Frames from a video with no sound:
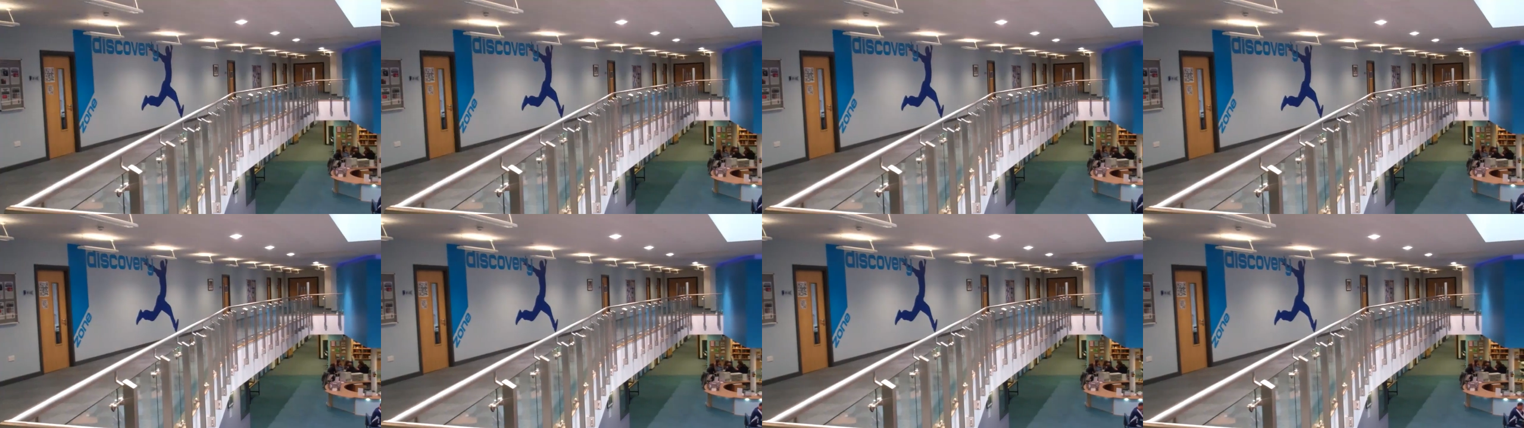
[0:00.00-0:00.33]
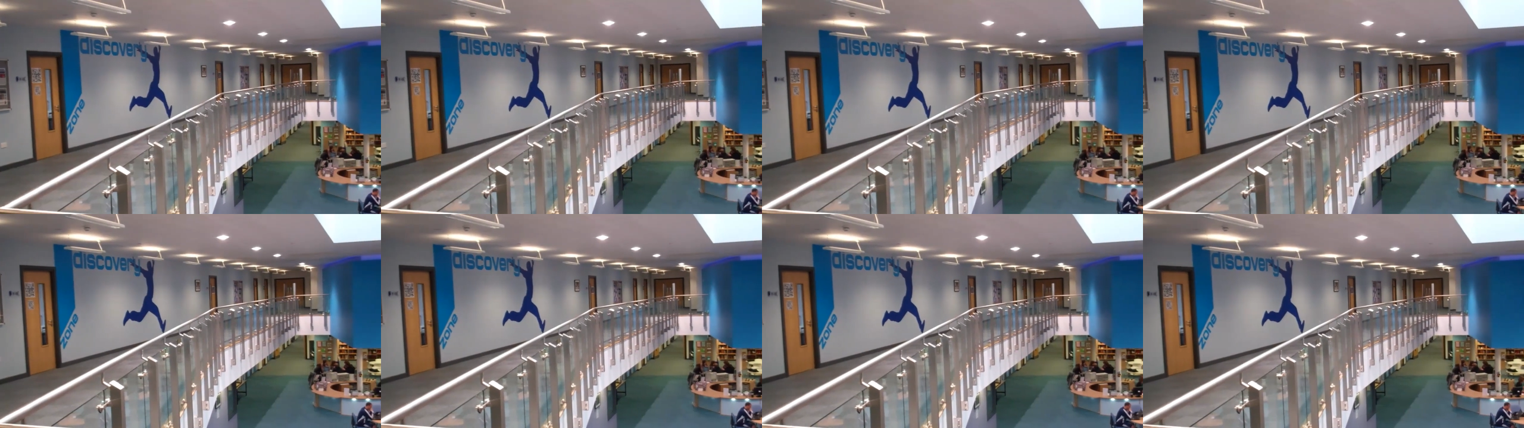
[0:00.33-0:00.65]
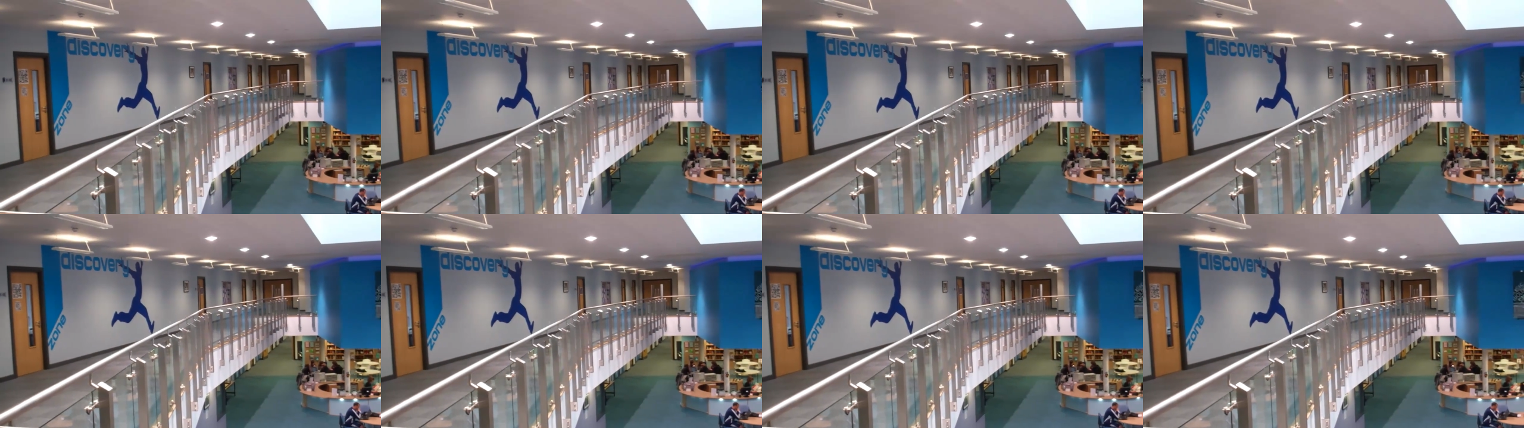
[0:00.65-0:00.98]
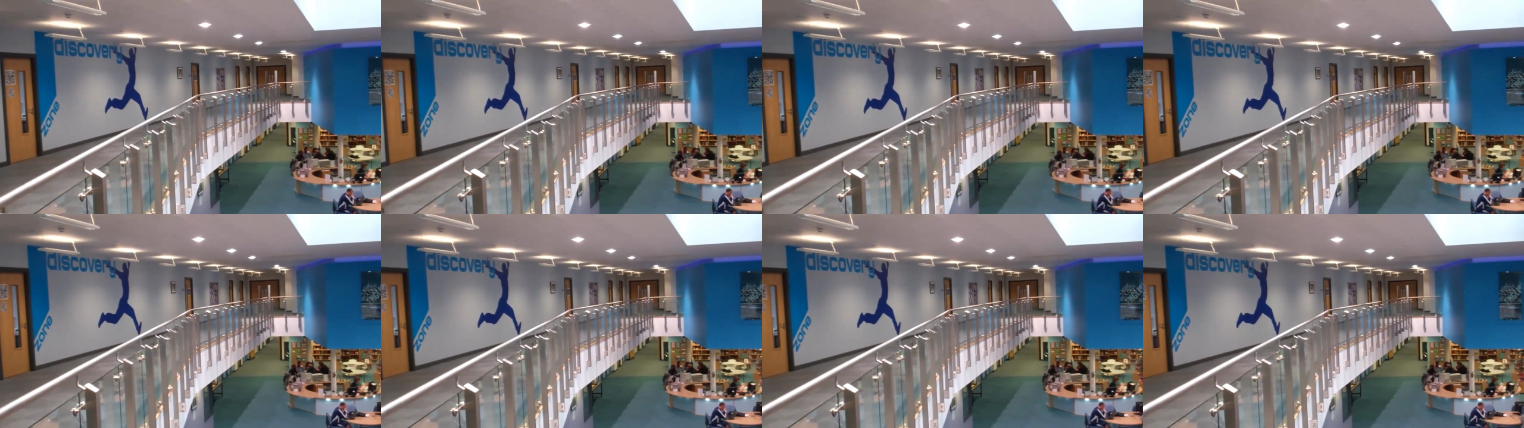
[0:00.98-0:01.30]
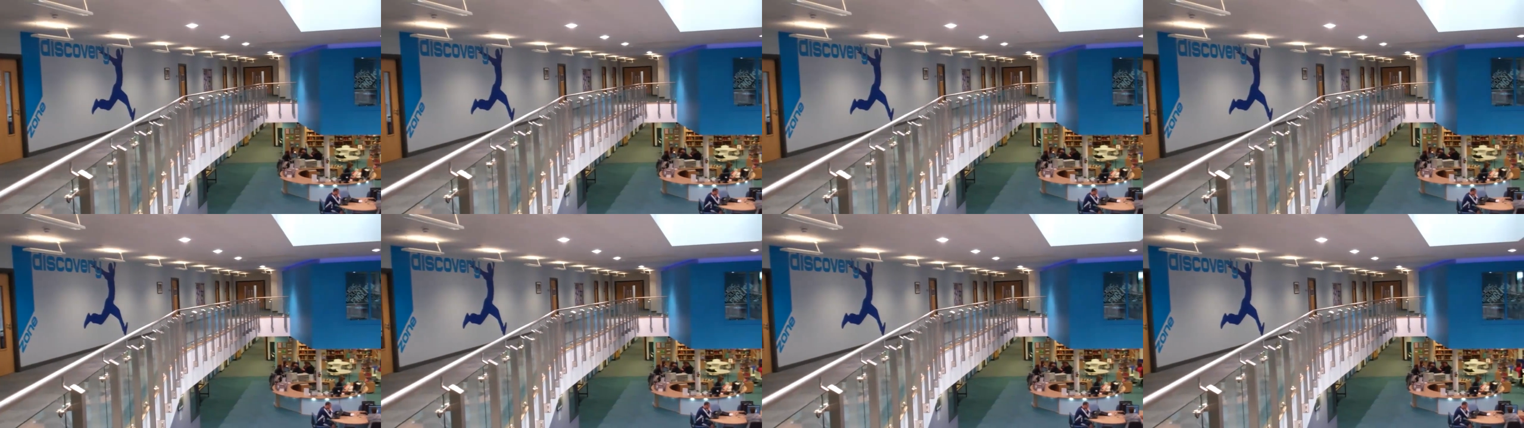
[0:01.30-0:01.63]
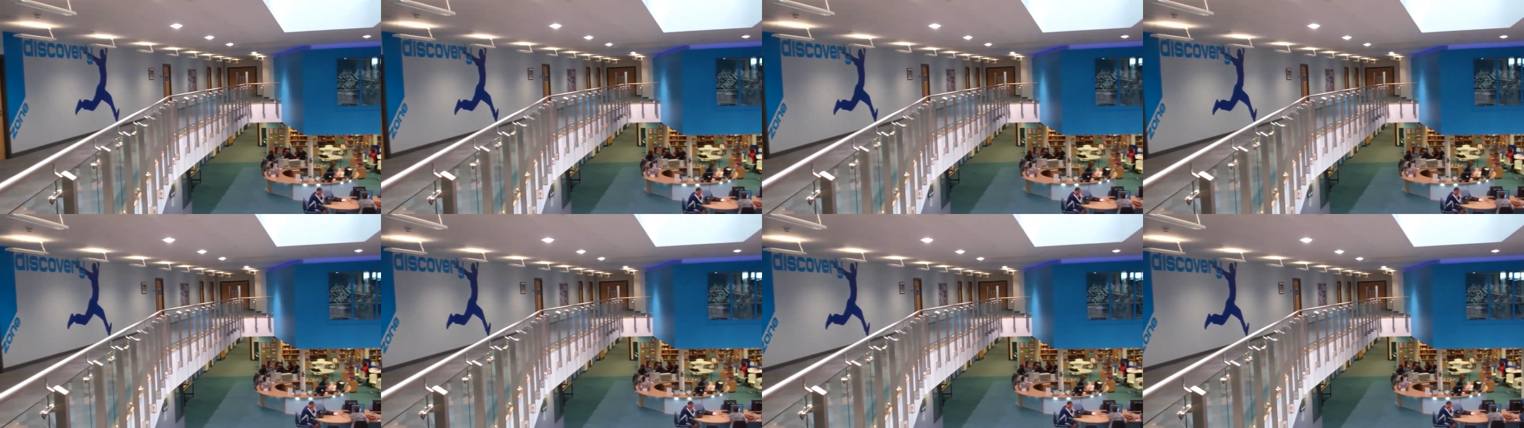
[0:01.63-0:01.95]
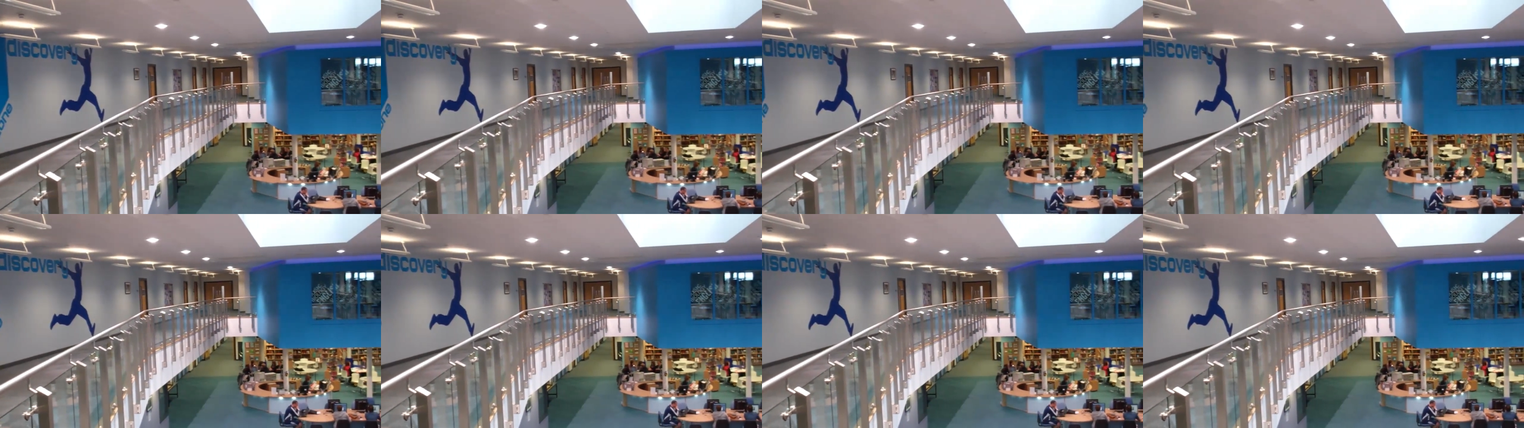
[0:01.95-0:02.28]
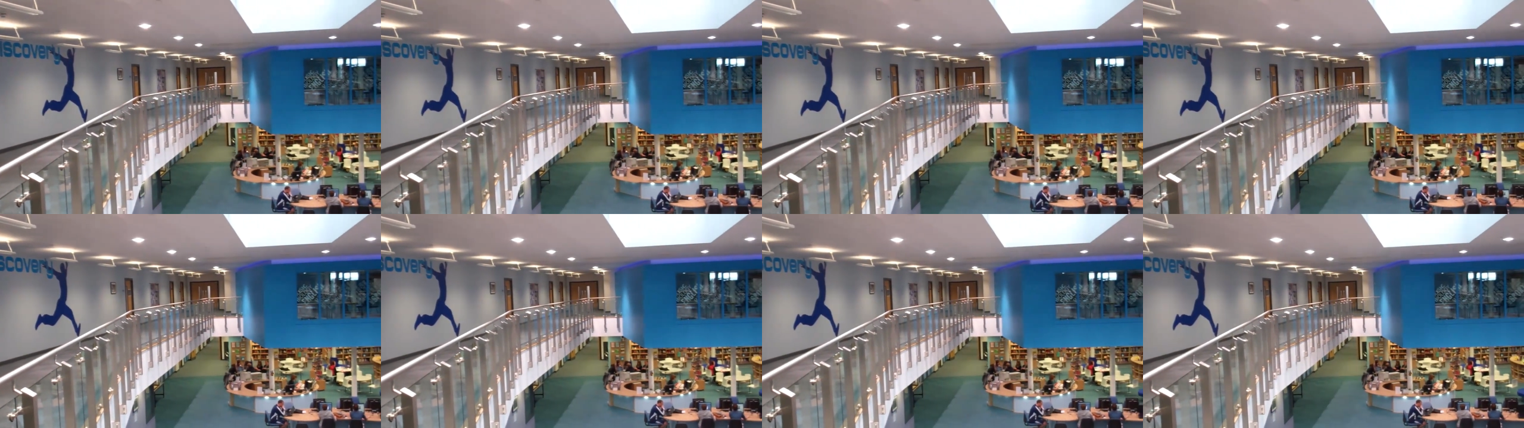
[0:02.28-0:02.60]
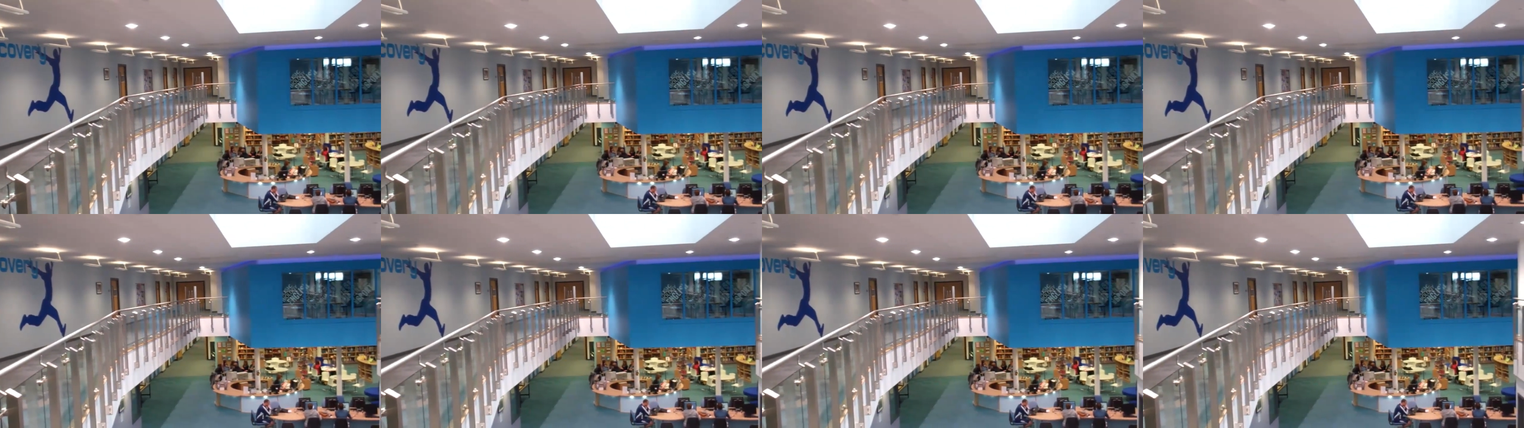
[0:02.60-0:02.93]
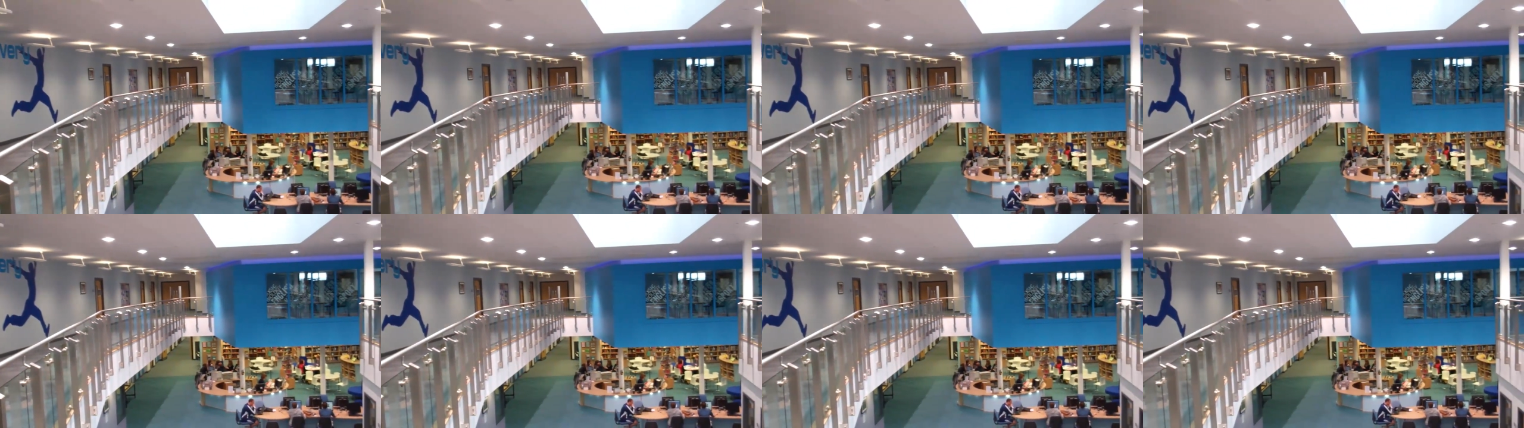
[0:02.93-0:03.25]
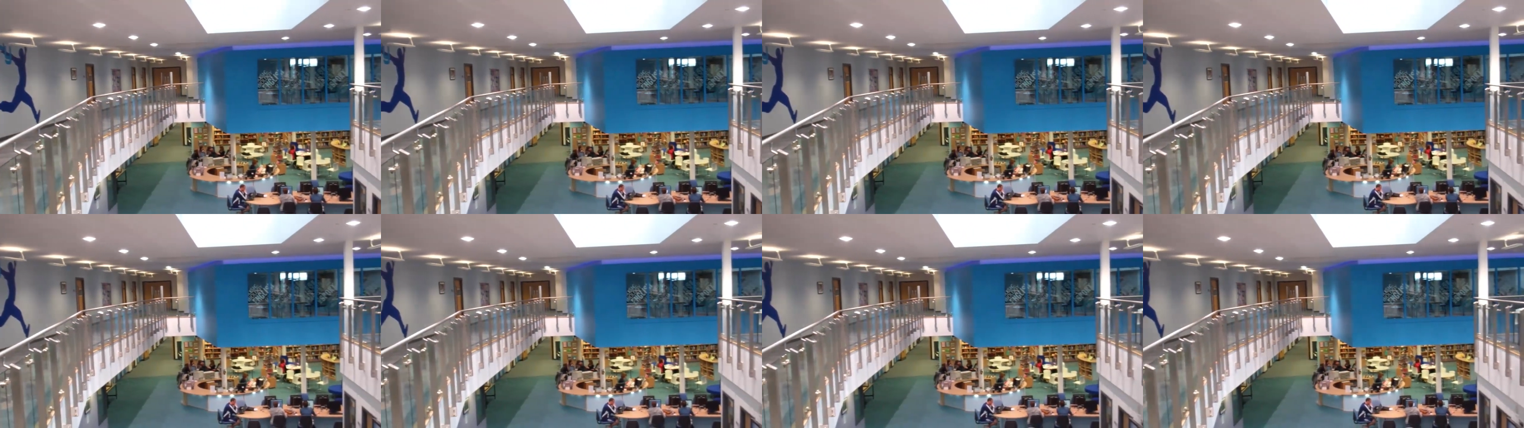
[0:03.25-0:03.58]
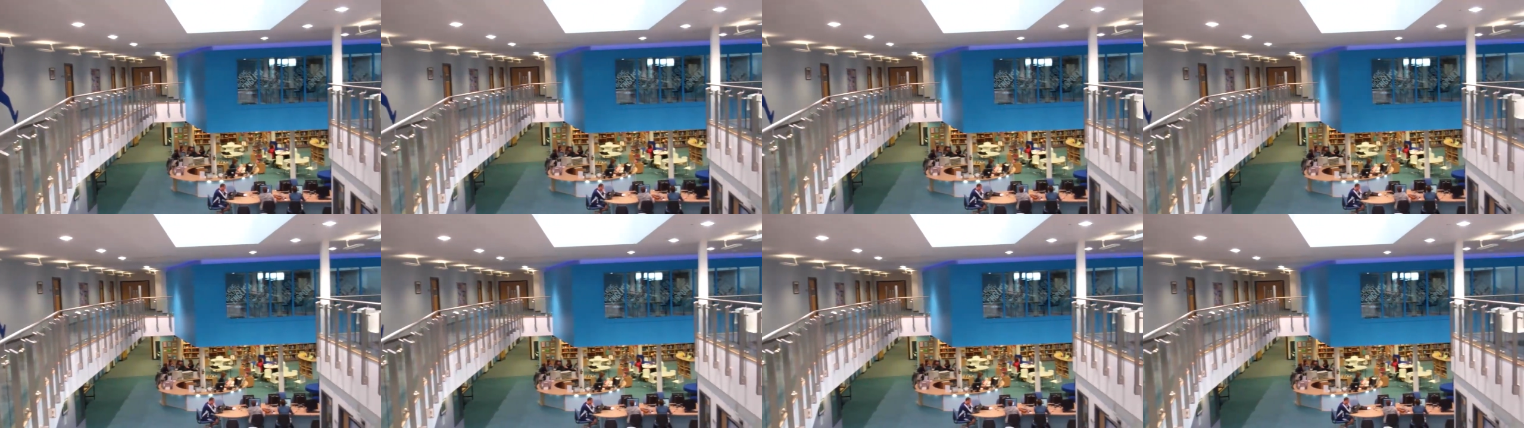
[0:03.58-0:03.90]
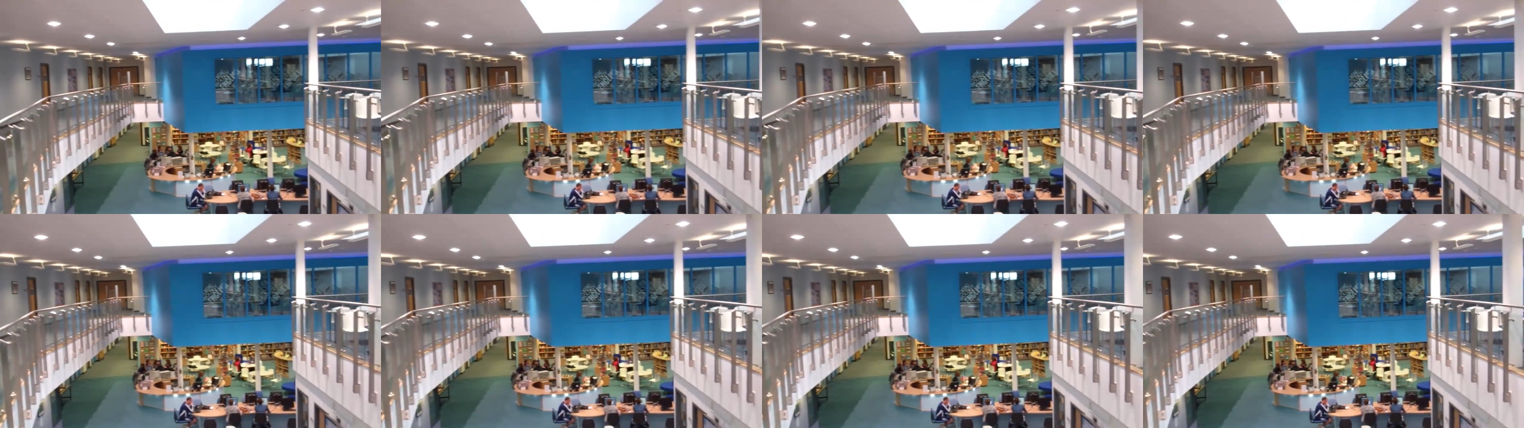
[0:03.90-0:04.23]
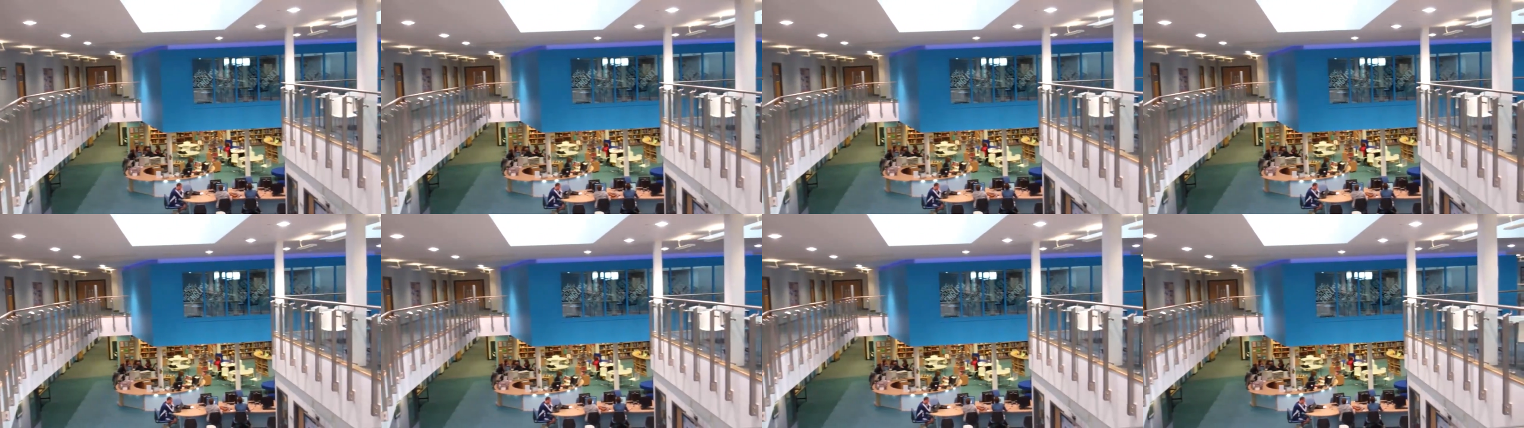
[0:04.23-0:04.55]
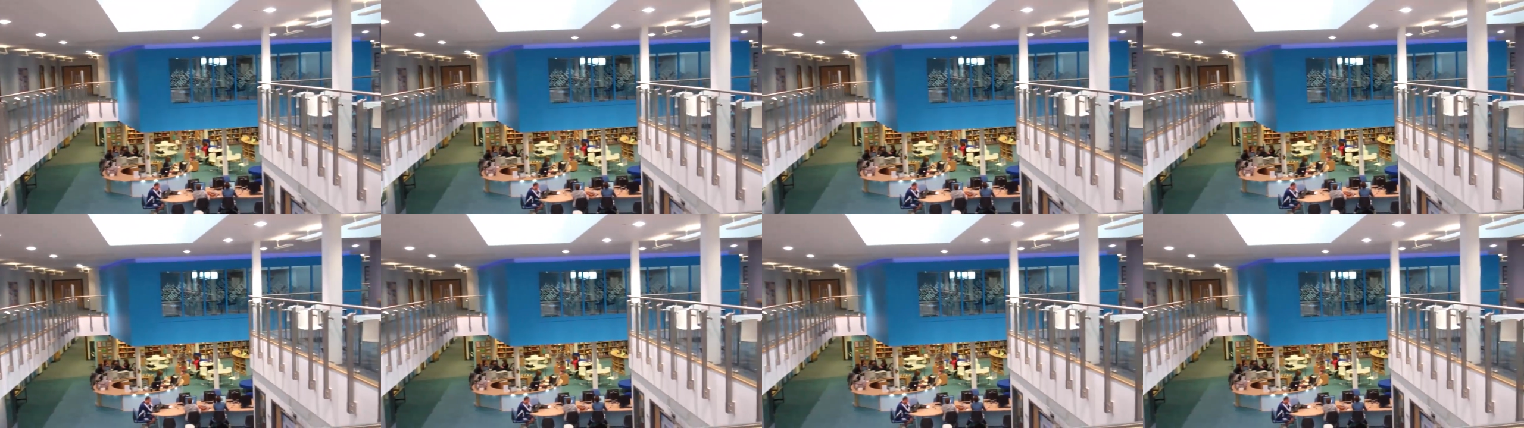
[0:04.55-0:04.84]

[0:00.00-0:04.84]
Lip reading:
[unreadable: no face in view]